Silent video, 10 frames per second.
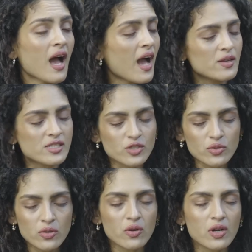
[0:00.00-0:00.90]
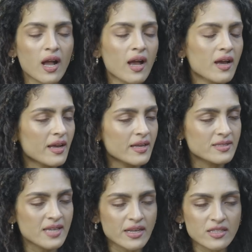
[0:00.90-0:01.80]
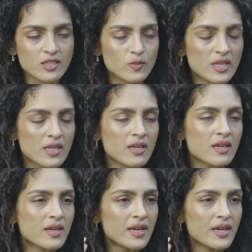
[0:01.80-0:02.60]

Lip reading: I just do yoga, it centers me,